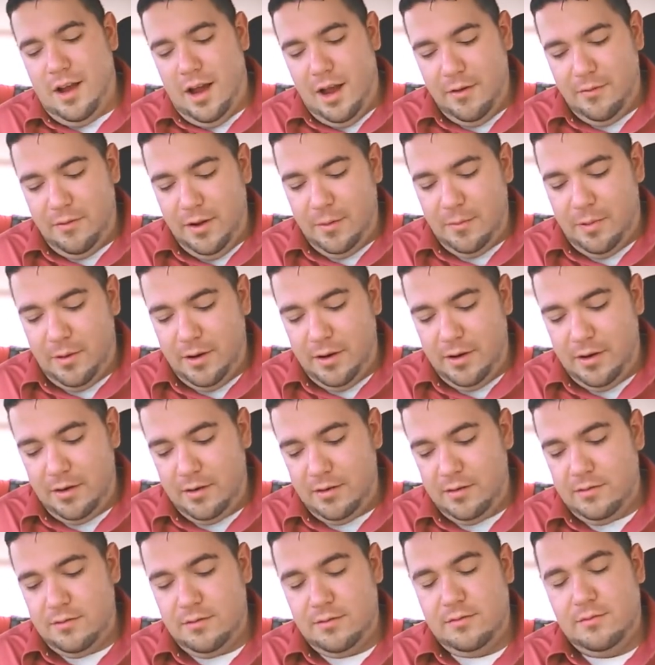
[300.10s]

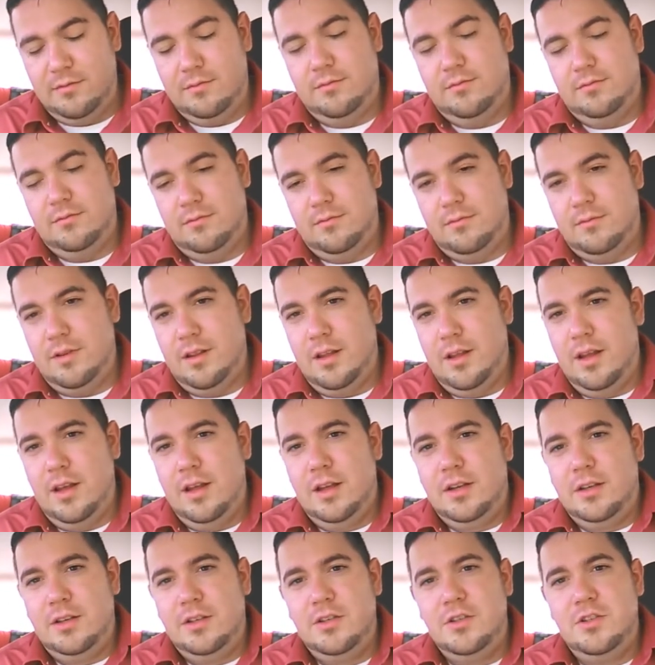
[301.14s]
iVampire
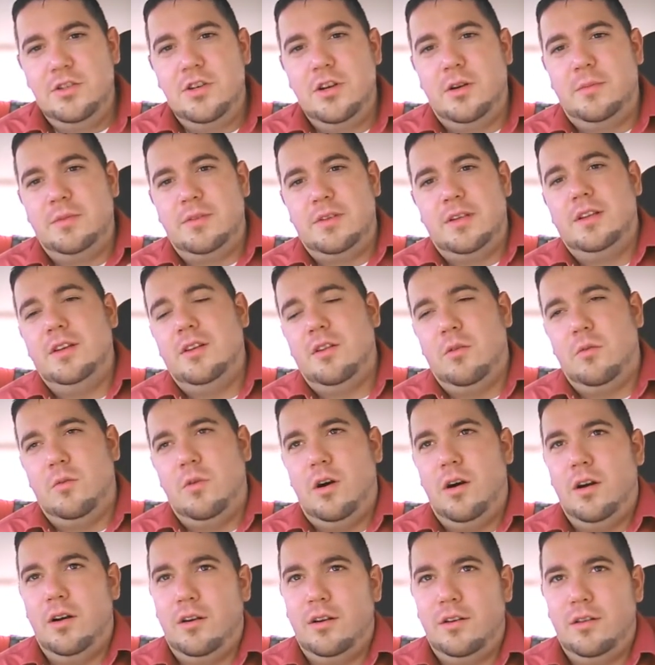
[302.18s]
jumps into the
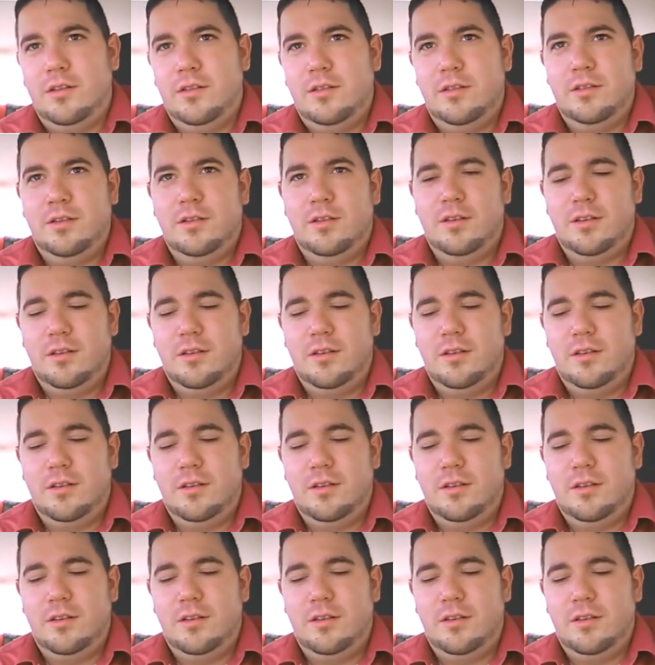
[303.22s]
water